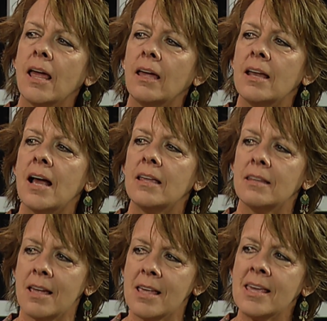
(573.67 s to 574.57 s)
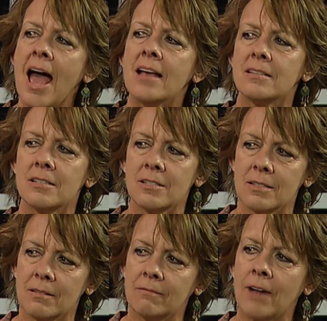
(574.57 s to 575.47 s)
You're always learning, always growing.
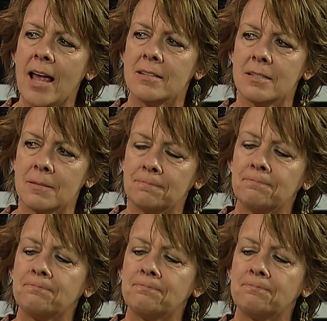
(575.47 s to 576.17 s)
I agree with that.